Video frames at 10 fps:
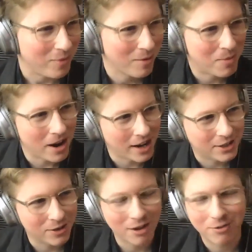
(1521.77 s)
But I
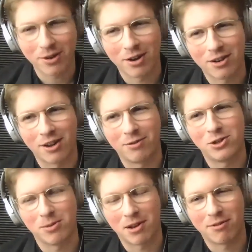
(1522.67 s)
do love
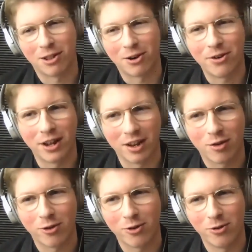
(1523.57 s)
YouTube. I love learning
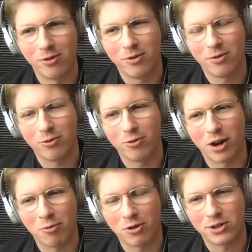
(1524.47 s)
through
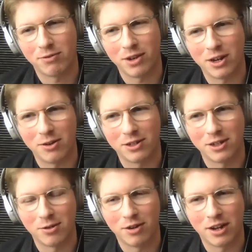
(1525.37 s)
watching videos,
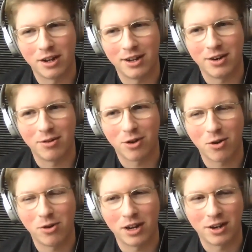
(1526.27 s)
and you know,
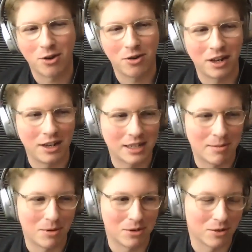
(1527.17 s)
coding
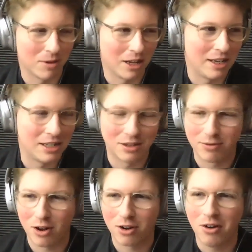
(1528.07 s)
examples are really easy to
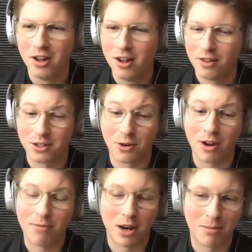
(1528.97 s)
follow. There's a
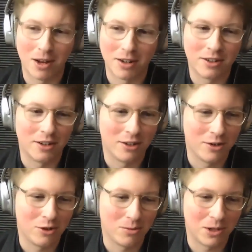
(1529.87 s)
great Money Button
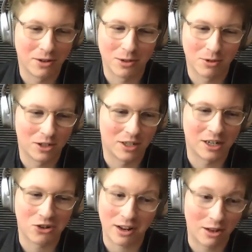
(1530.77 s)
YouTube series which
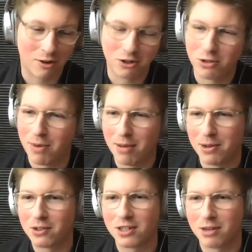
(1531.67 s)
essentially launched
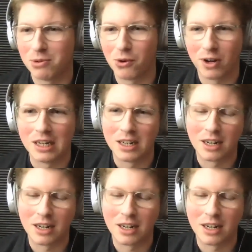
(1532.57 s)
Paymail to some degree.